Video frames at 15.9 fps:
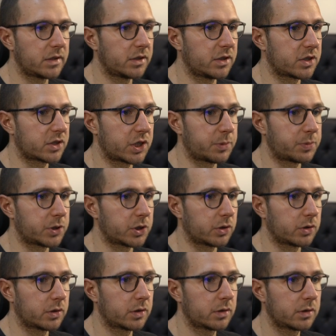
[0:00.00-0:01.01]

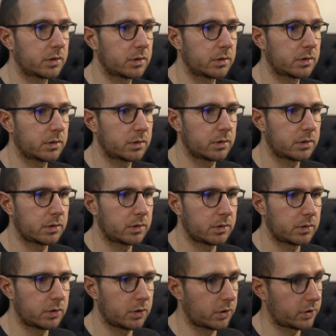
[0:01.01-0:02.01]
description.
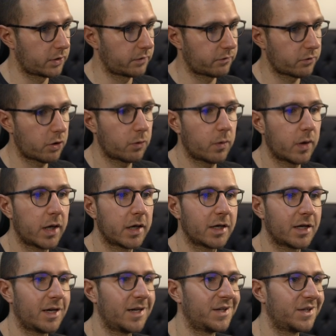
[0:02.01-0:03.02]
Got the wrong one.
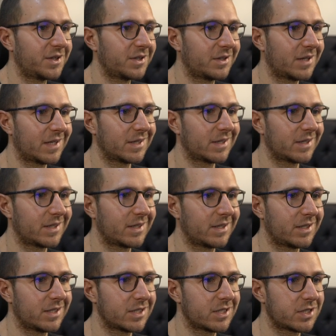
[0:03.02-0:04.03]
And
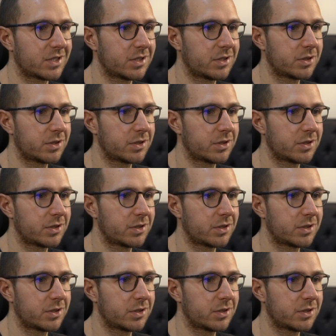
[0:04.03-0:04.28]
this